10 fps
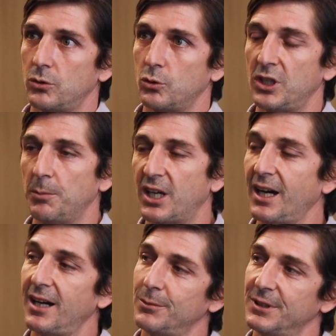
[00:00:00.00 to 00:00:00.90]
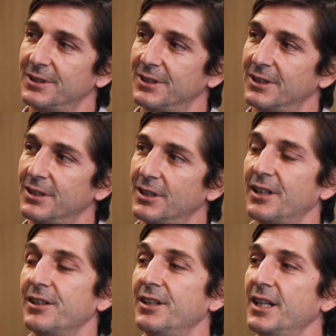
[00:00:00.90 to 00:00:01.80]
to keep calm
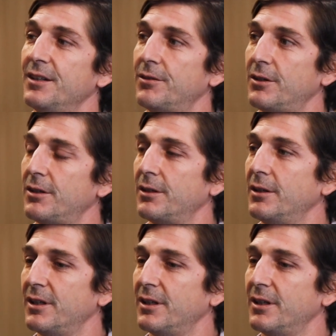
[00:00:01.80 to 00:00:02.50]
and never